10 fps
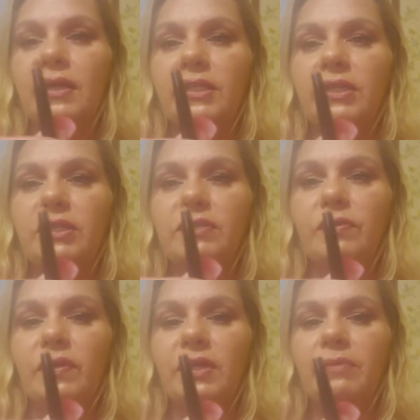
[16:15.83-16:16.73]
So you just
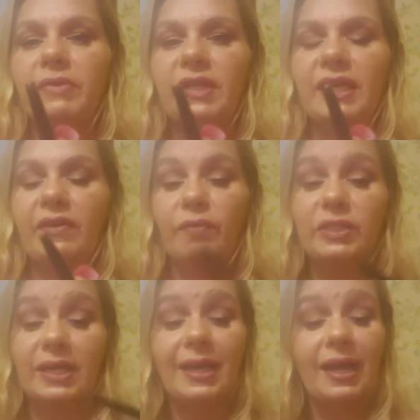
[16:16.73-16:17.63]
roll it up and down,
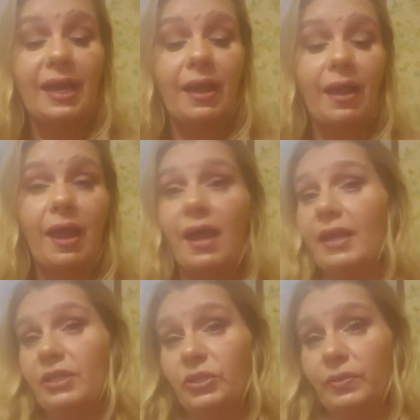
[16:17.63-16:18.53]
which I
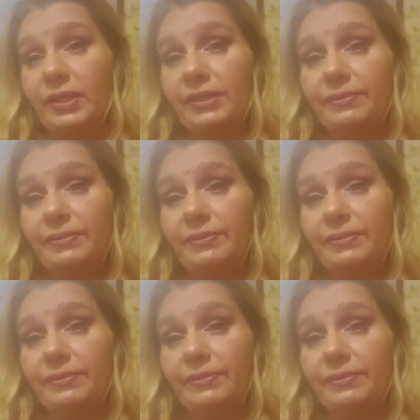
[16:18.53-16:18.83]
enjoy.